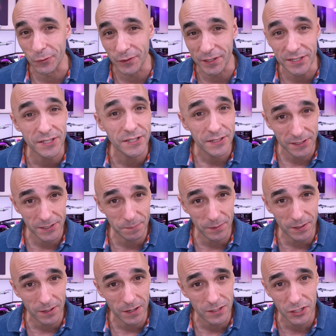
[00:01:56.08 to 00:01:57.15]
all this, it's
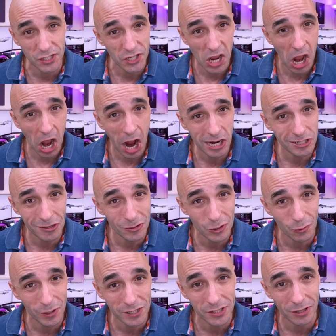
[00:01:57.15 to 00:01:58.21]
because I
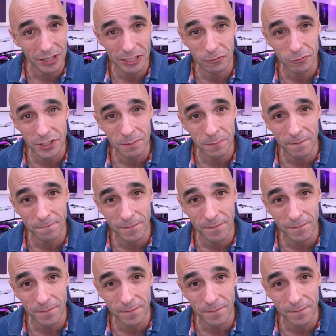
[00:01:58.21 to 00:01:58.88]
don't always like using my